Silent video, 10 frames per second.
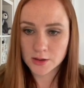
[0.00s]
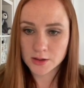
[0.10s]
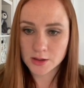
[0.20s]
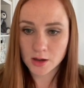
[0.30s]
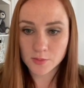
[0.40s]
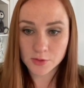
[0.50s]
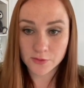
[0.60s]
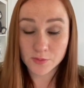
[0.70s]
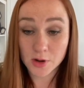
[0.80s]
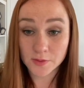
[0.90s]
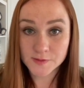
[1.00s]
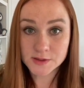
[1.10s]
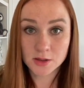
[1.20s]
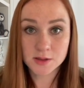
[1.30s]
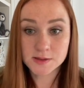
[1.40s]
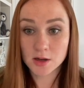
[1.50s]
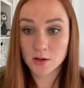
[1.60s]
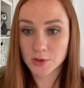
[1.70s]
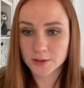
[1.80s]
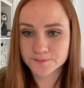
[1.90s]
in a couple of months. He's
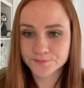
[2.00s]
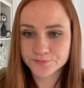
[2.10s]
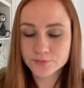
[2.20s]
coming.